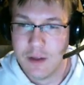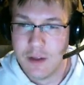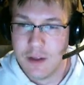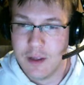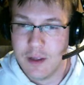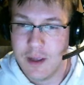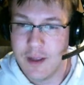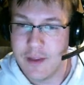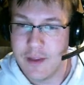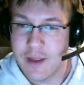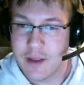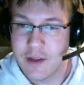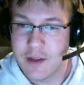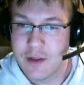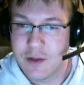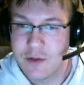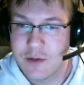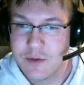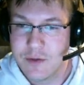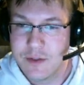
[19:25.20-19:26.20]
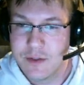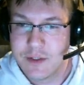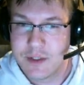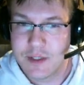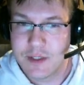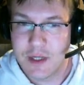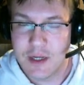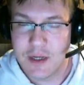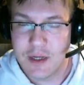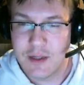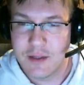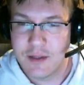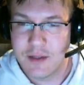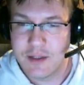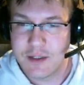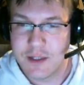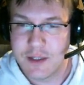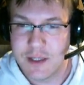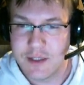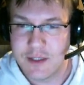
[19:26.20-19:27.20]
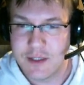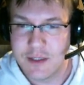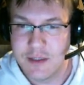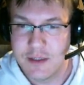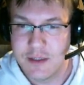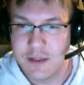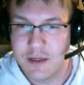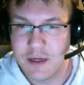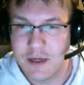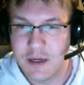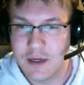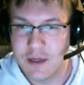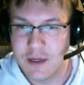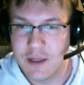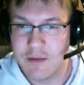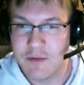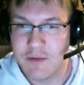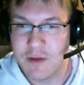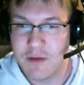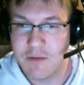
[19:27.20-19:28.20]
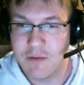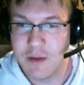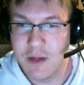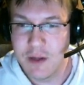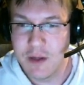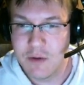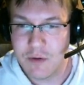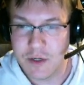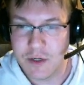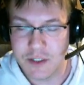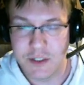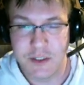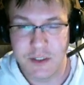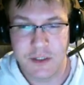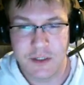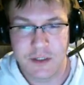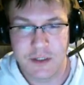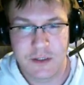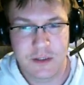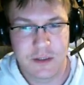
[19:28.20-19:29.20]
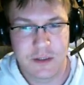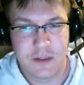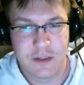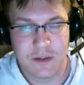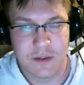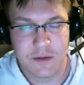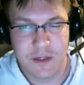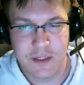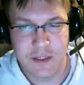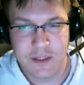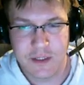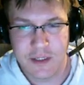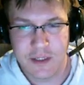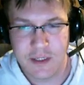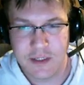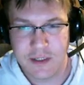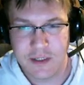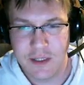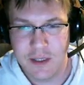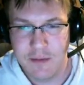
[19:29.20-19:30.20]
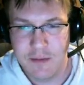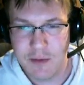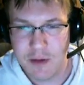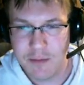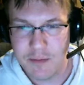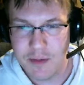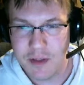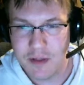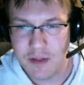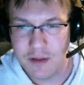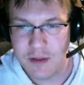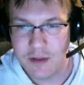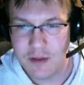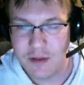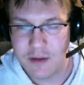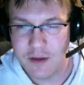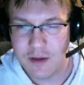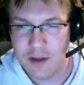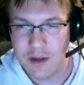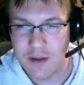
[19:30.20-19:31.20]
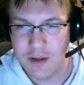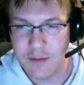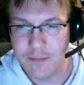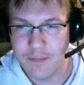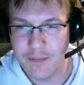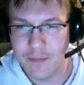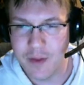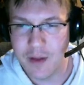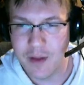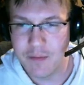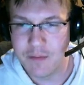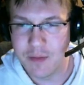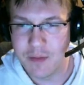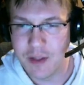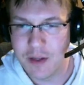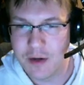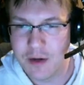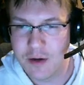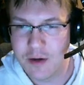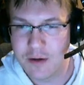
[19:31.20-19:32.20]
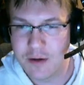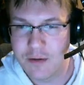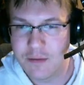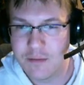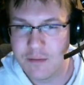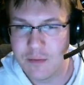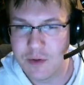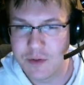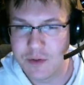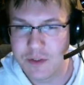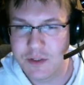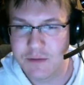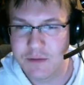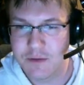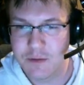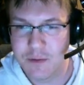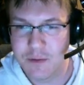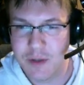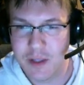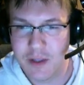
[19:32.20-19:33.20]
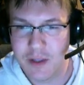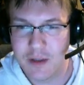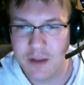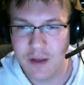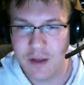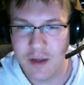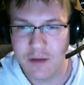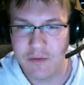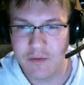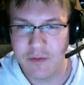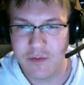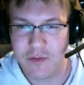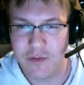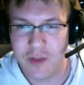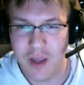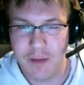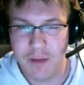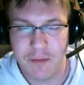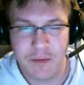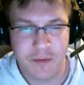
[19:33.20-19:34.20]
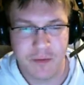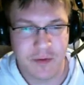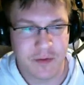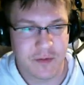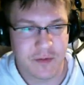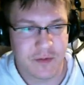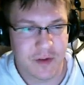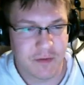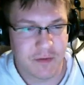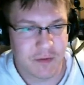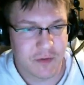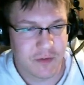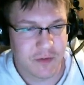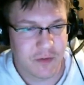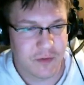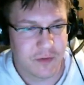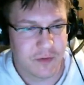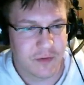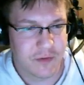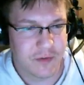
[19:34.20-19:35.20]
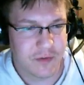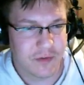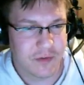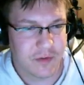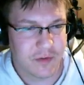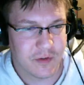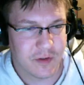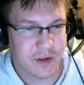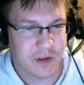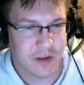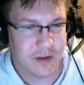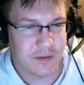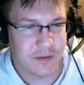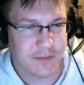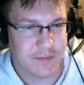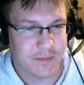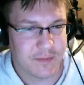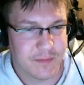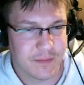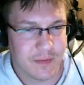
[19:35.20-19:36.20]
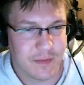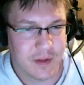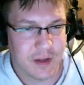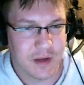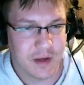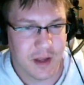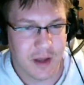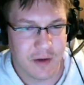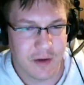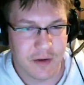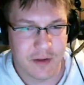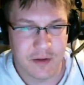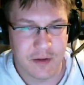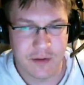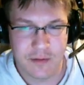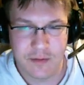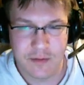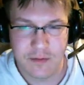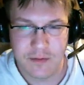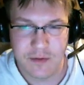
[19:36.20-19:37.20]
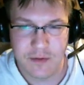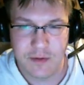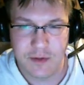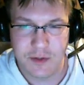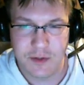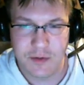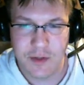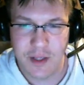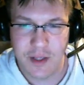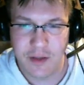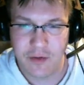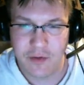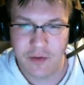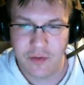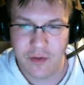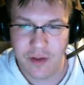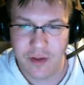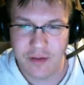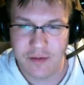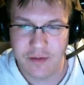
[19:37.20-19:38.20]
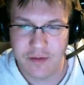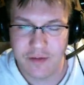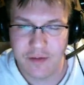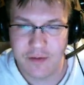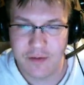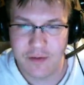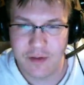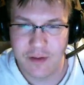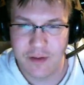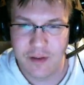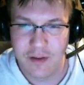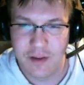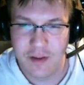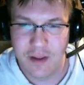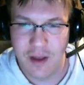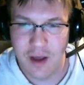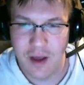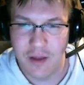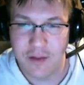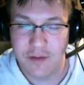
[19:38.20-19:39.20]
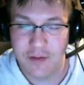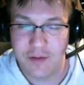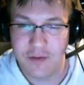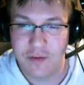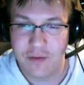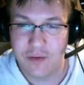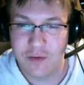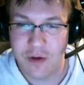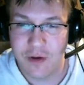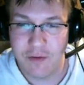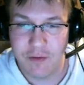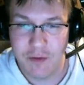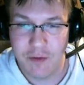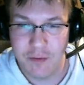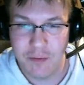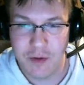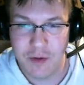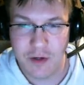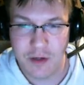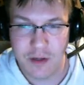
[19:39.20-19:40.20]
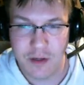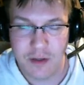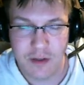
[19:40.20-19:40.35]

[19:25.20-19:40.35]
And that concludes this lesson. If you have any questions, don't hesitate to email me. I'm here most of the week. I've Skyped with several students in how to do the exercises. This is straight from the book.